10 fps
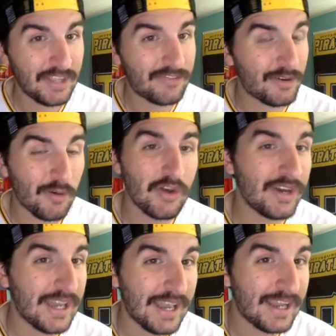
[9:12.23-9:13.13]
Is it
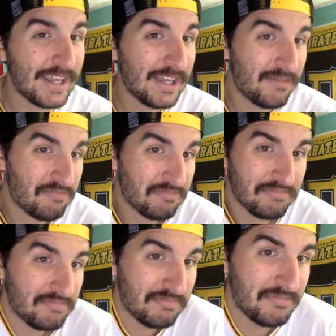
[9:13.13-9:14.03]
really any
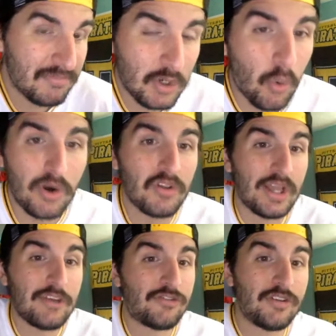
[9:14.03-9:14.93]

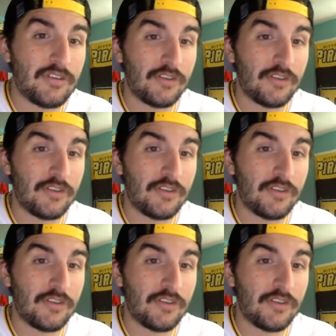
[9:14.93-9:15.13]
correlation